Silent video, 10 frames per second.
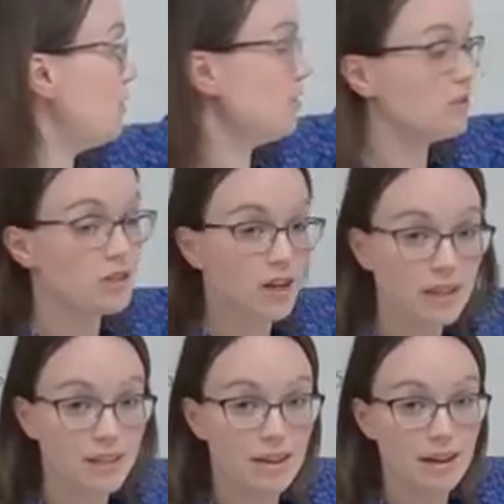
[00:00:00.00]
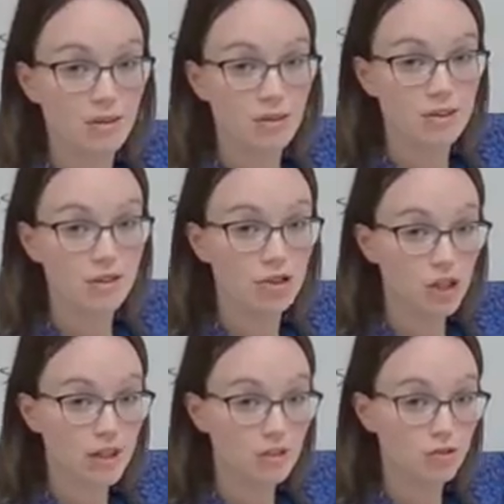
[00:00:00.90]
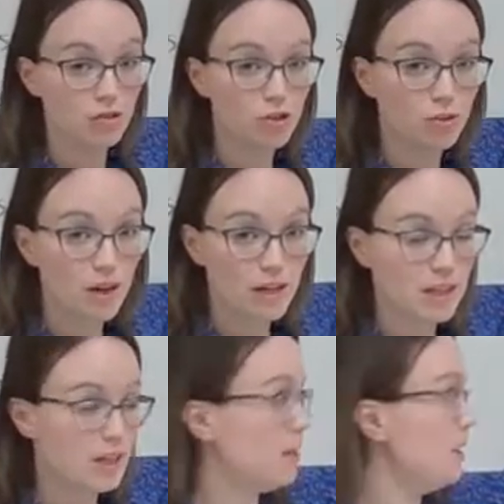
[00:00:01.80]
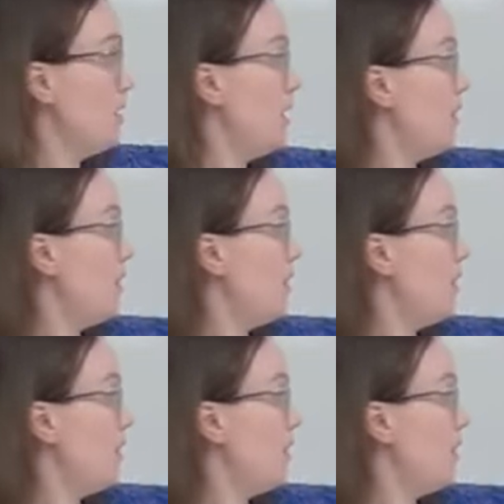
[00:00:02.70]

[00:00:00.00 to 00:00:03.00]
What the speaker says: fingers on E. That note is G. So 2 on E,